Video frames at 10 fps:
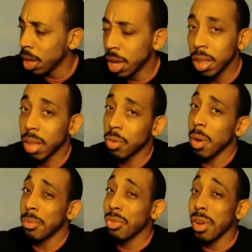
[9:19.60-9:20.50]
that's why
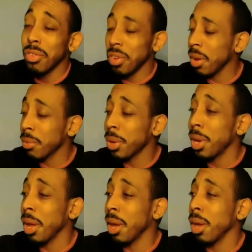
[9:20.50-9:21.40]
I'm stretching every
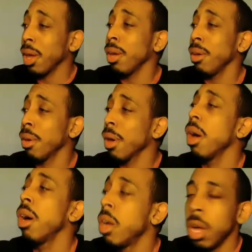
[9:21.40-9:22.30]
day. Yeah.